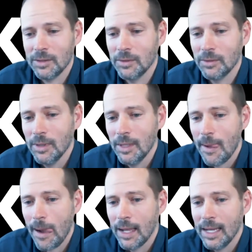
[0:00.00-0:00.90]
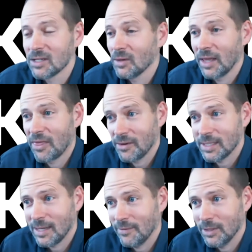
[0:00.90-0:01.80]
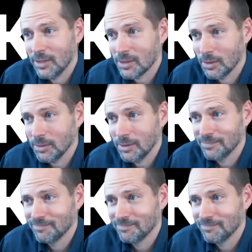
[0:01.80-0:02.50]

who, he's only 37 years old,